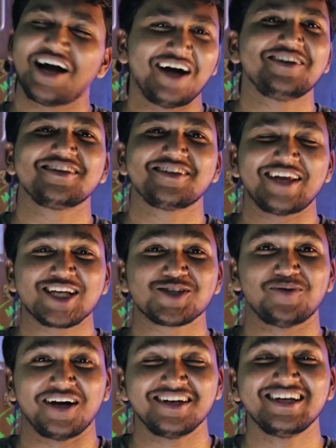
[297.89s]
Until the next
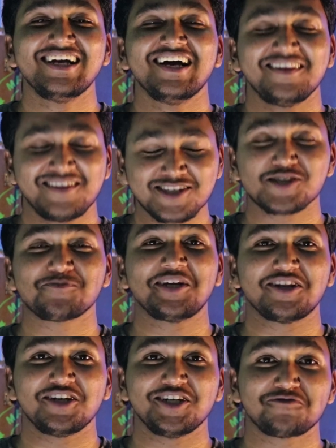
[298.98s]
one, this has been
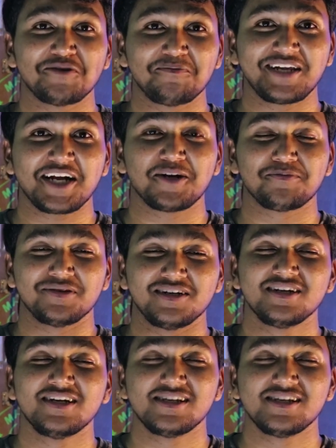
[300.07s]
Atish from TechDipper